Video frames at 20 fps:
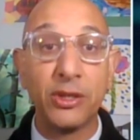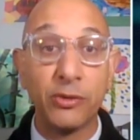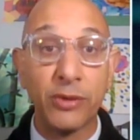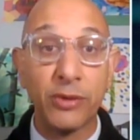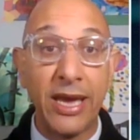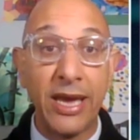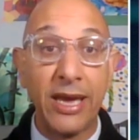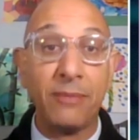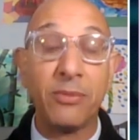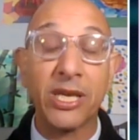you
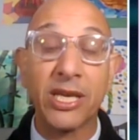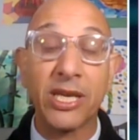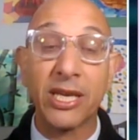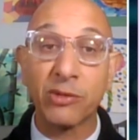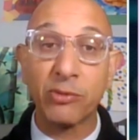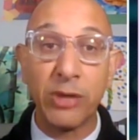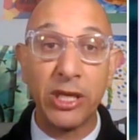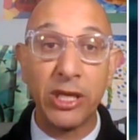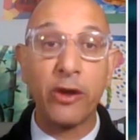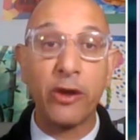can,
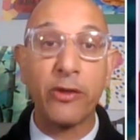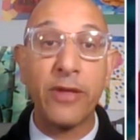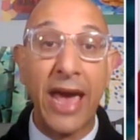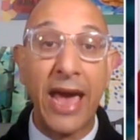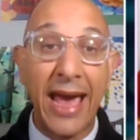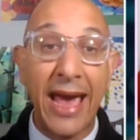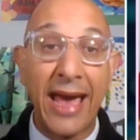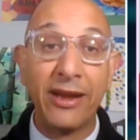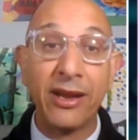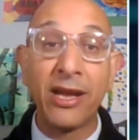because we know
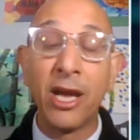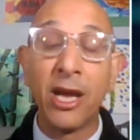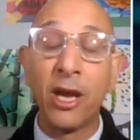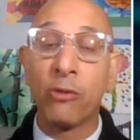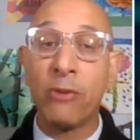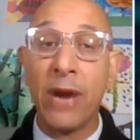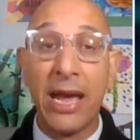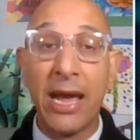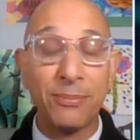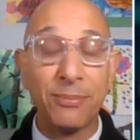that
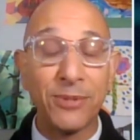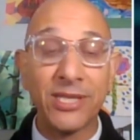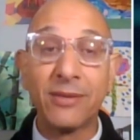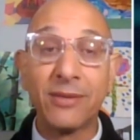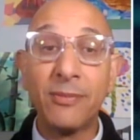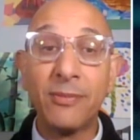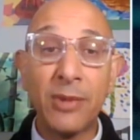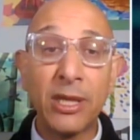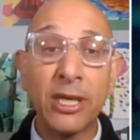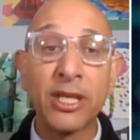wraps
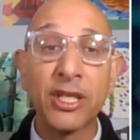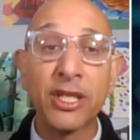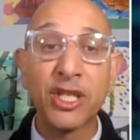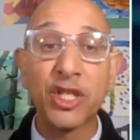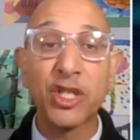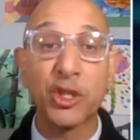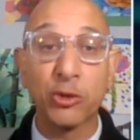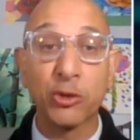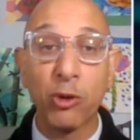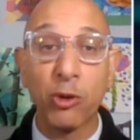a
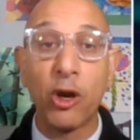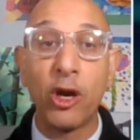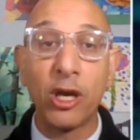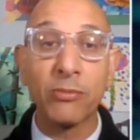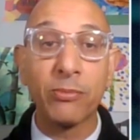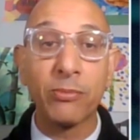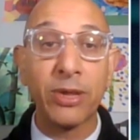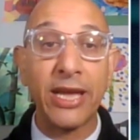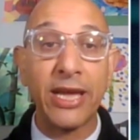strong